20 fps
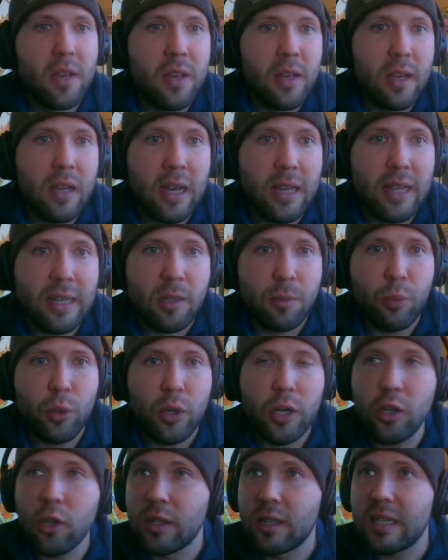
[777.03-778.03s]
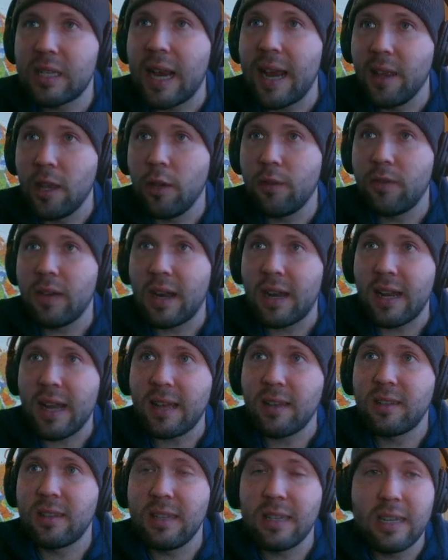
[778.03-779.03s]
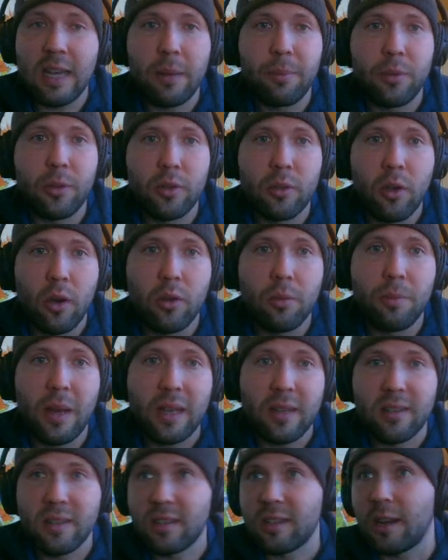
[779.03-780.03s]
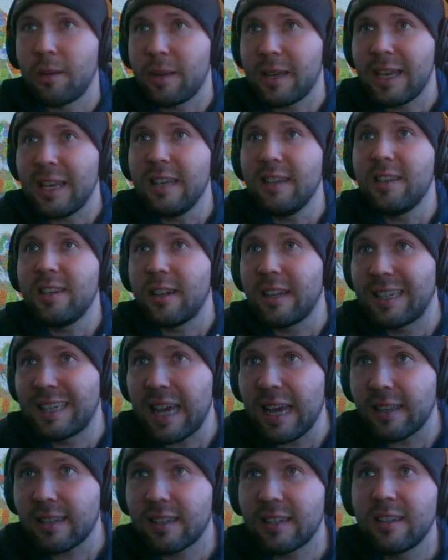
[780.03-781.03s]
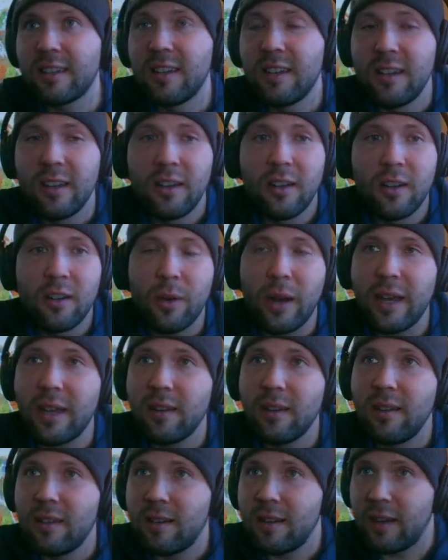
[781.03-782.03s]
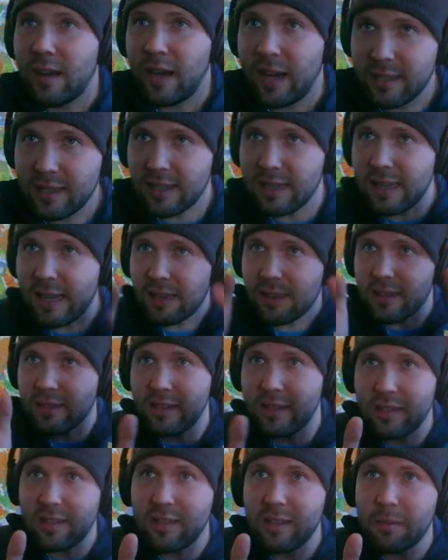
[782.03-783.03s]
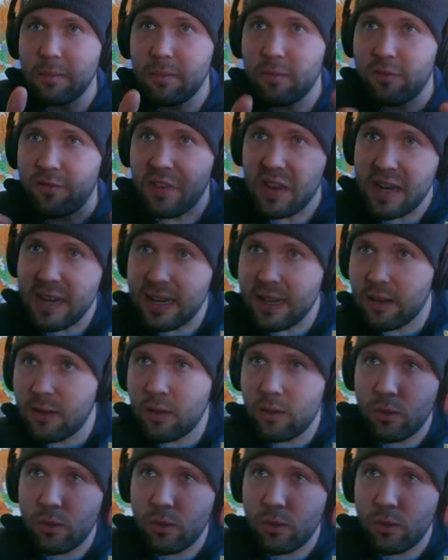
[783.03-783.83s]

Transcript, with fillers: Uh, that's a pretty good sign that you've got a nice decoupled code base. It's going to be easy to test, right? Isolate the system, feed it